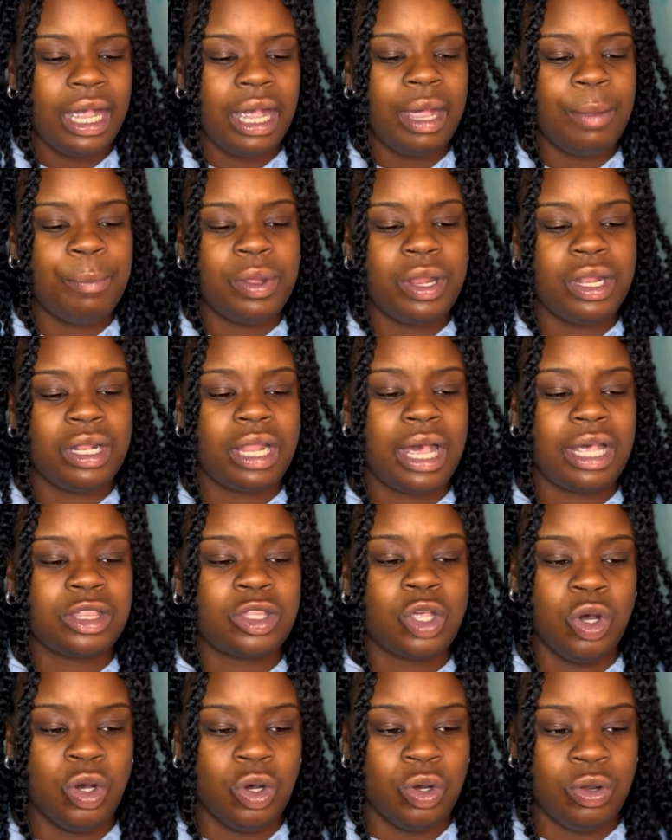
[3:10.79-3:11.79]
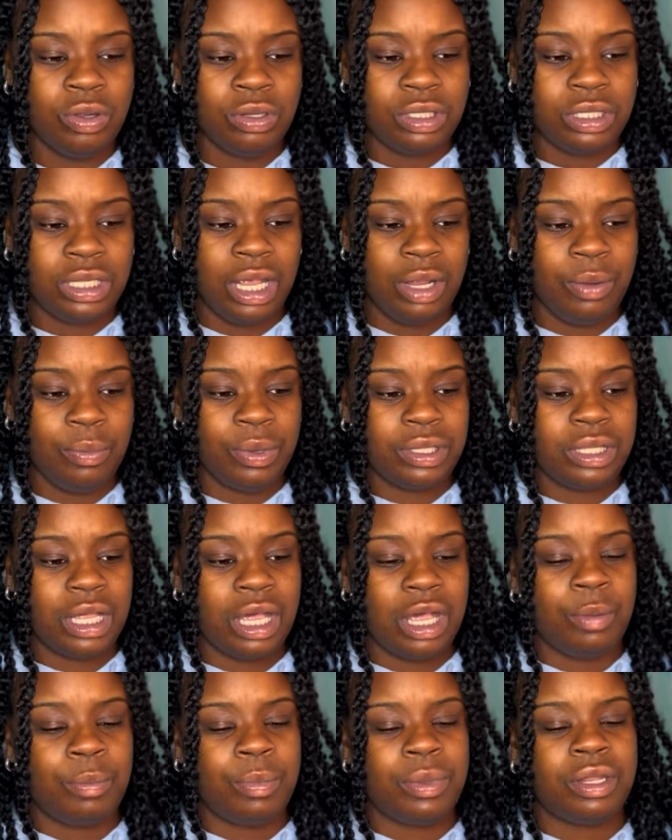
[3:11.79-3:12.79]
and but like the whole thing with
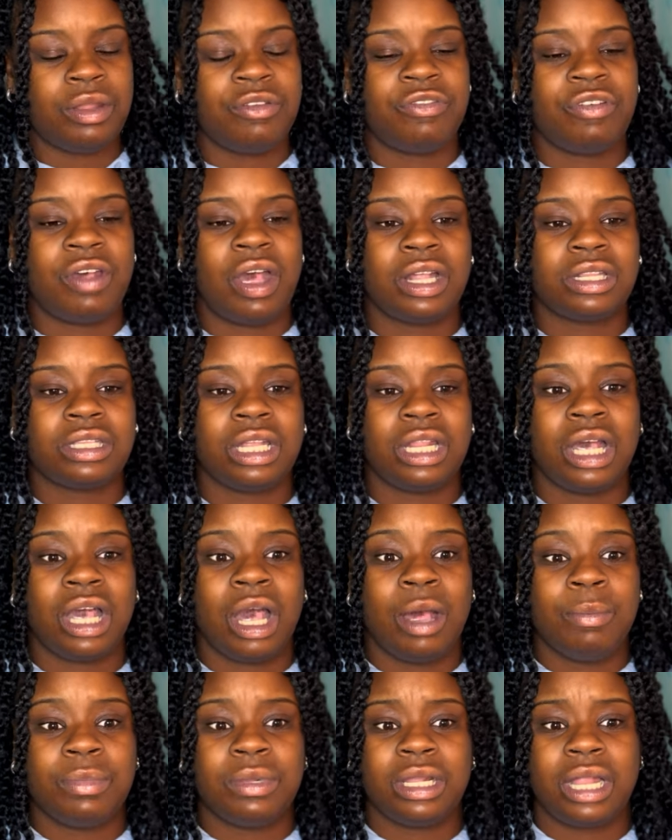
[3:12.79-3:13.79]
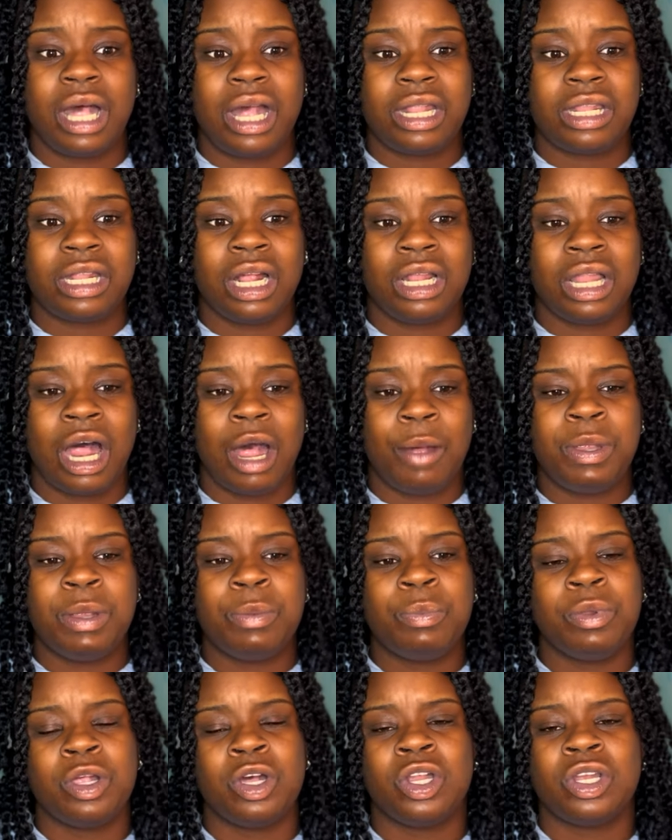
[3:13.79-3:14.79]
him and the fact that like i'm glad that a lot of
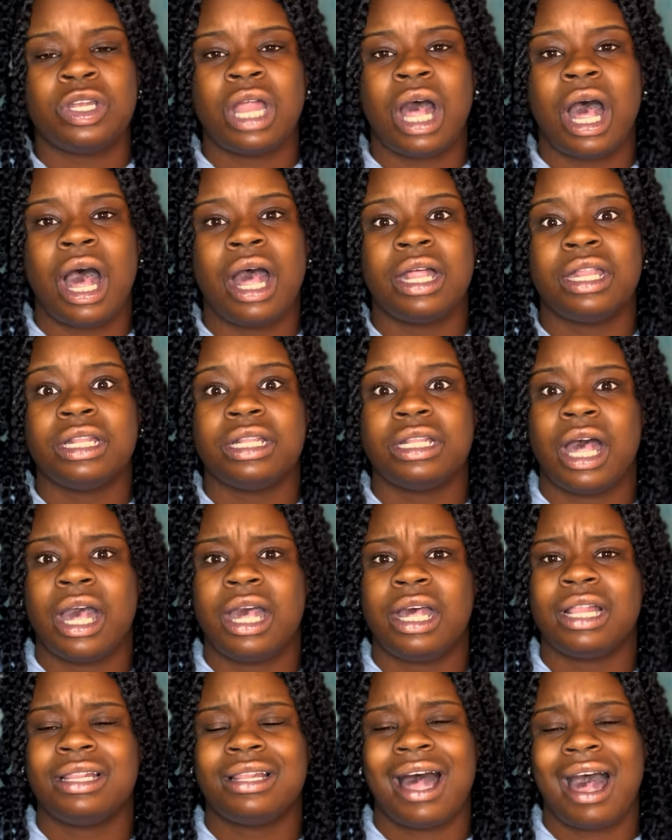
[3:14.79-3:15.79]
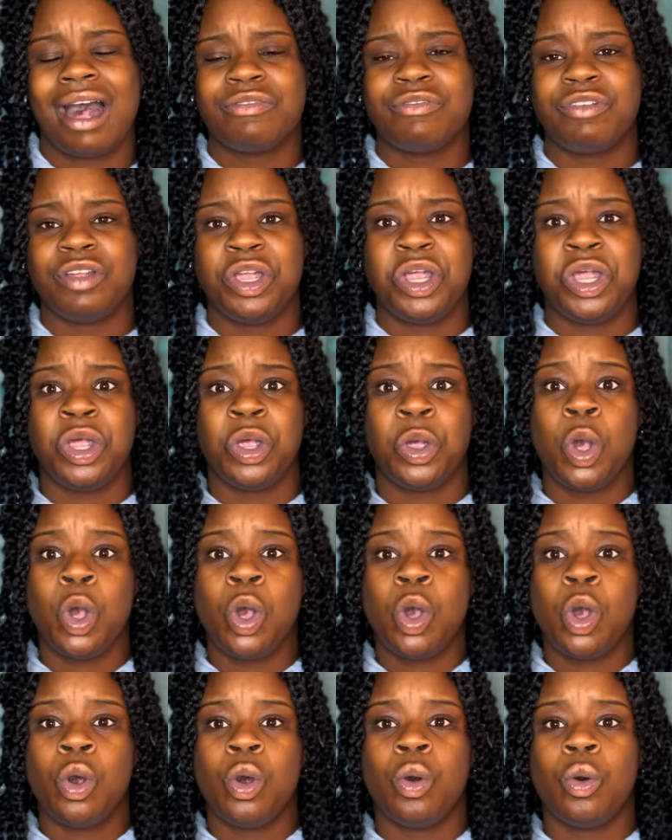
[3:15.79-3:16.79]
people are not like laughing
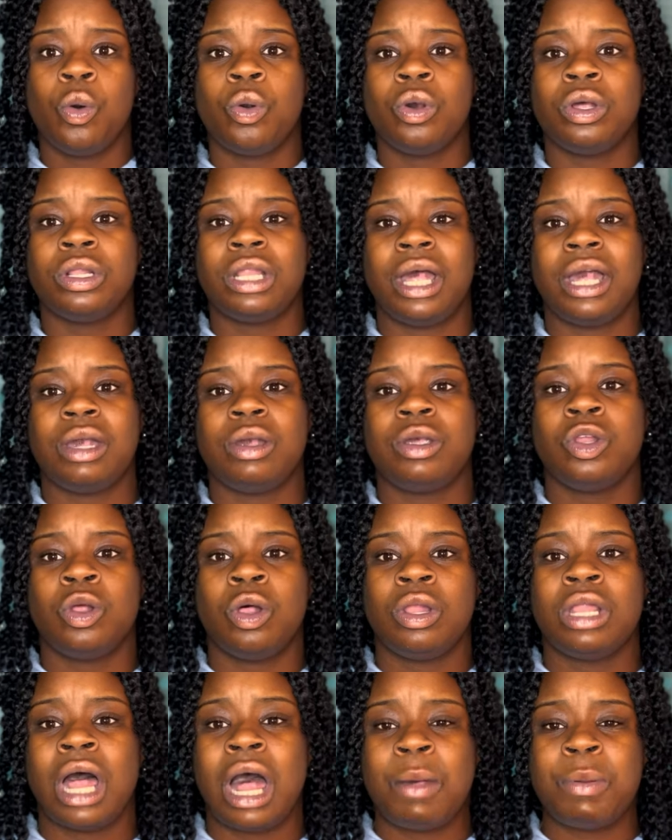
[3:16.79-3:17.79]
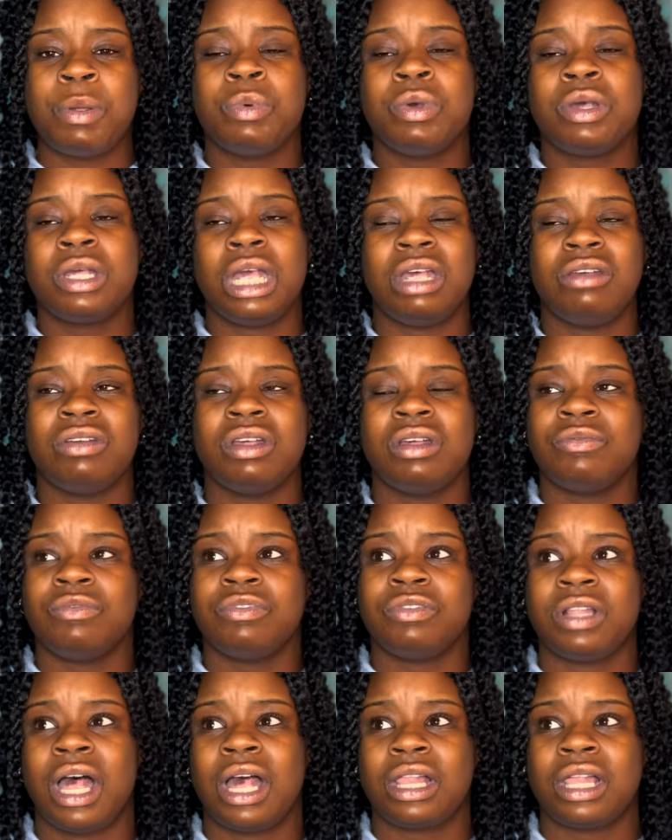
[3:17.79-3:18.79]
or like you know a lot of people gave him
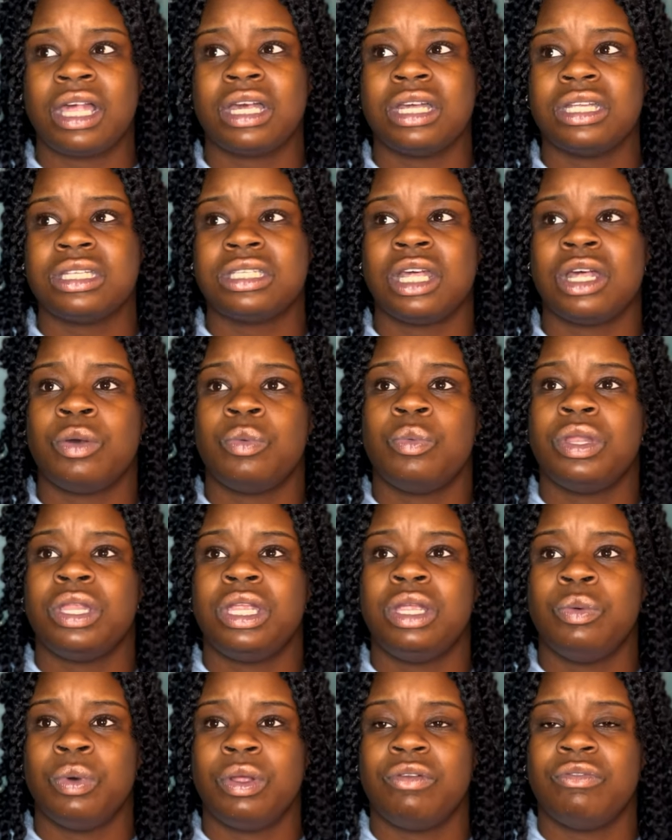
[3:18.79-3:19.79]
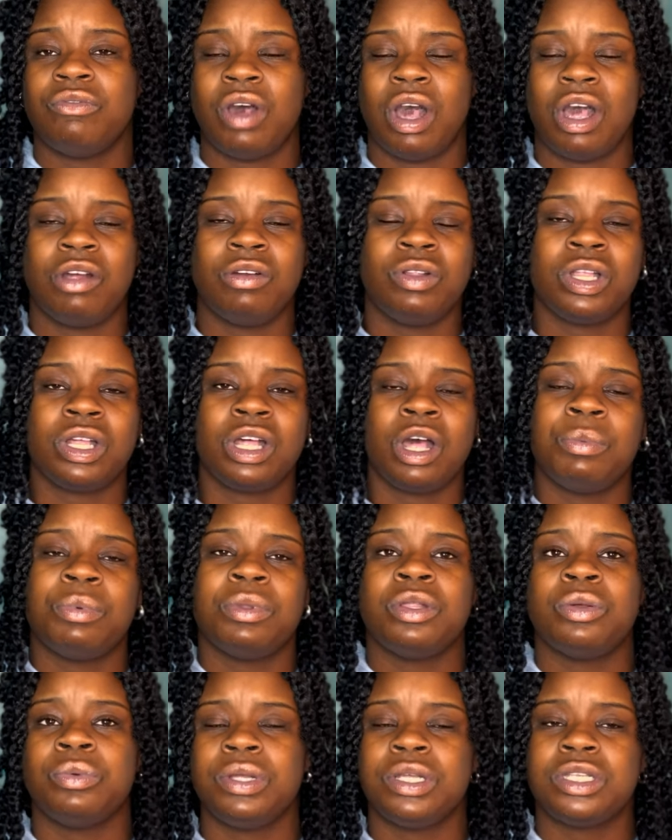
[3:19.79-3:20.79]
flack like i said when he went viral a
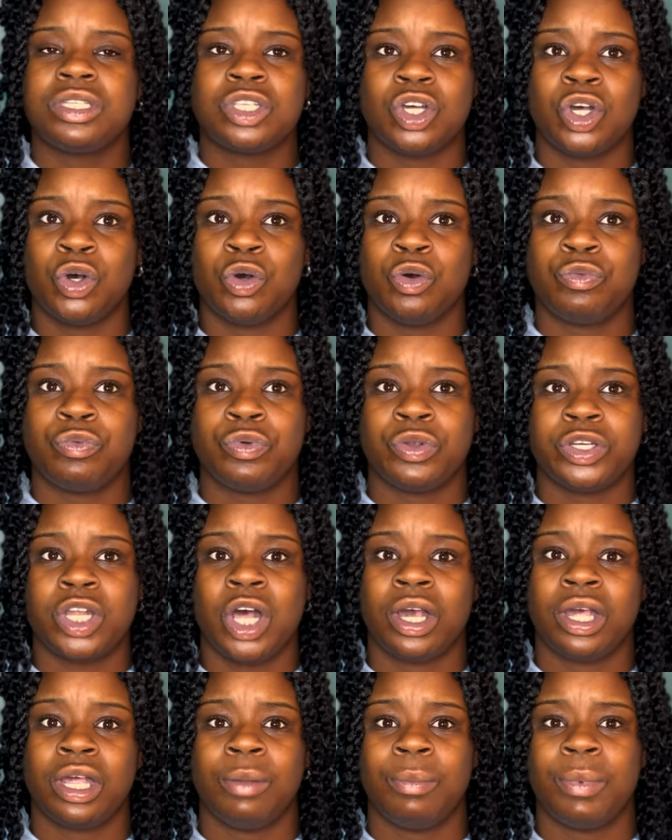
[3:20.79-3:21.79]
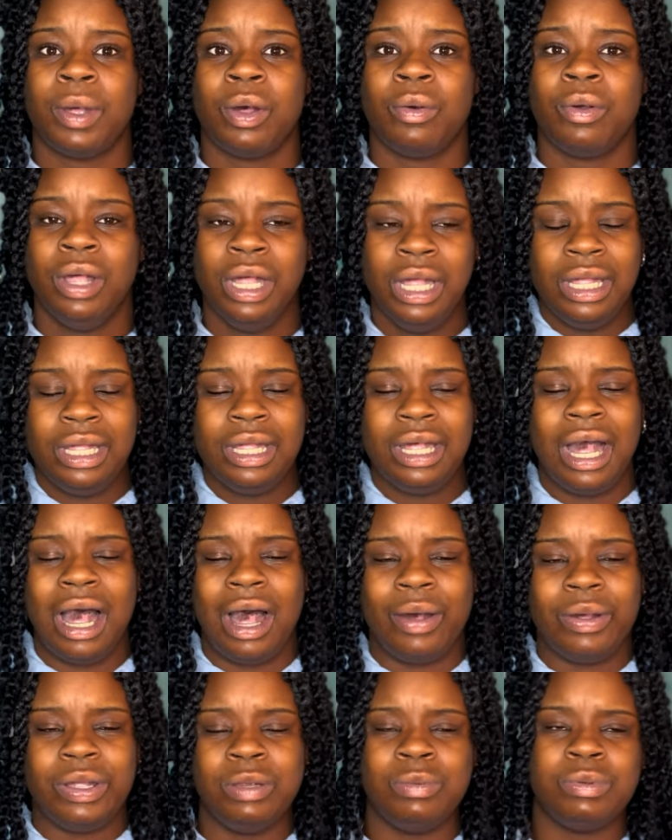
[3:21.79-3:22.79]
couple of weeks ago for talking about
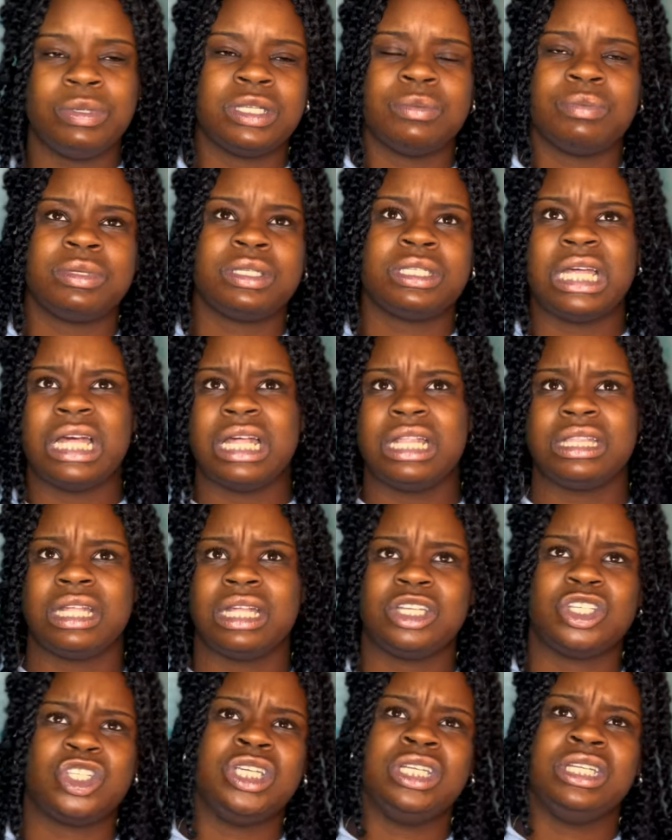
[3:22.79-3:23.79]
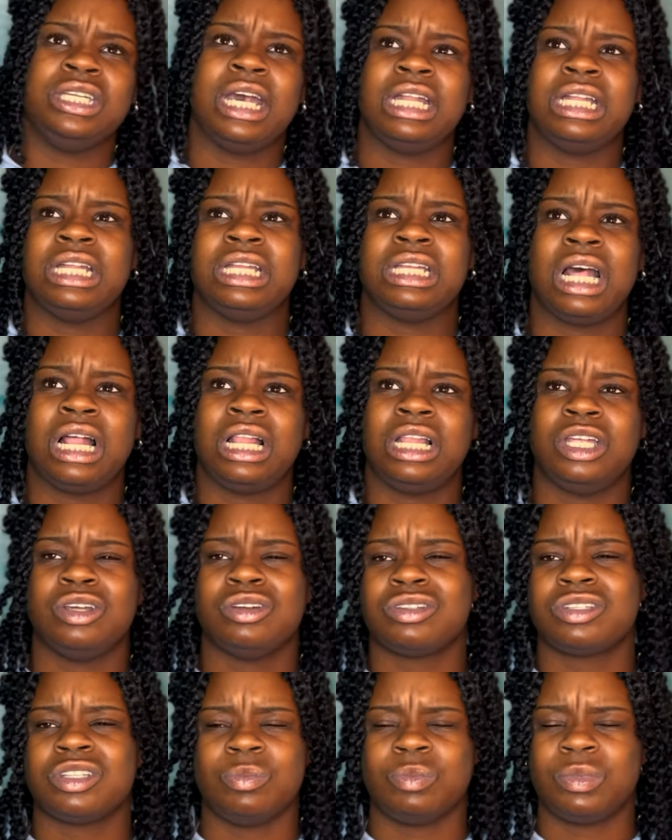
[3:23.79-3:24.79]
how he was upset that she dated Nelly
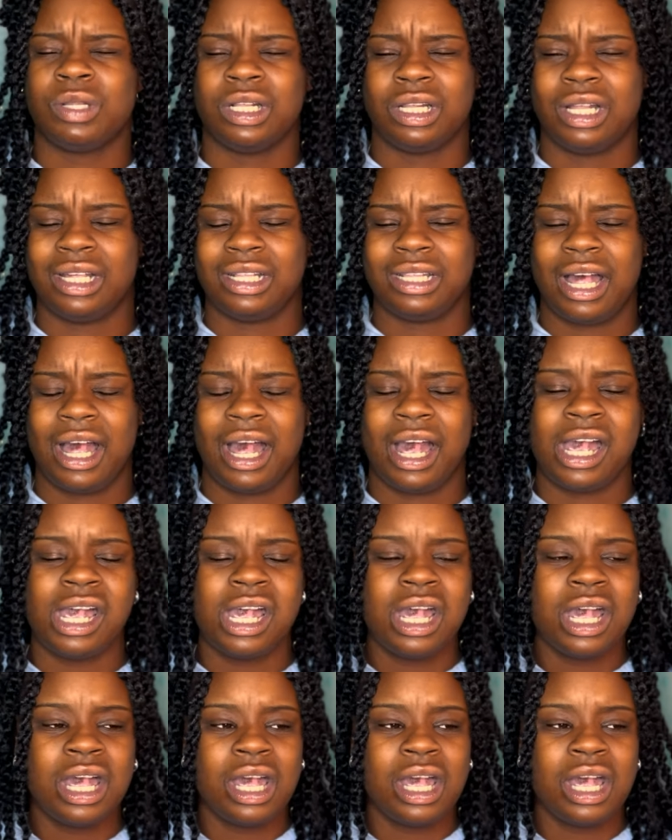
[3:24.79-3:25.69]
or something like that.